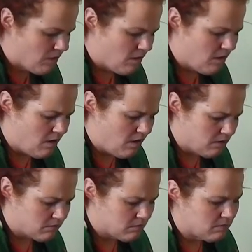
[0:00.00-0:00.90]
Oh,
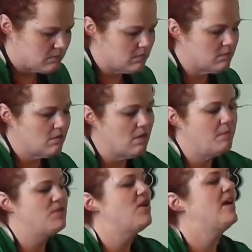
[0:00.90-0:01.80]
it's got to
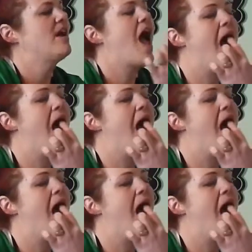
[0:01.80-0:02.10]
be tried.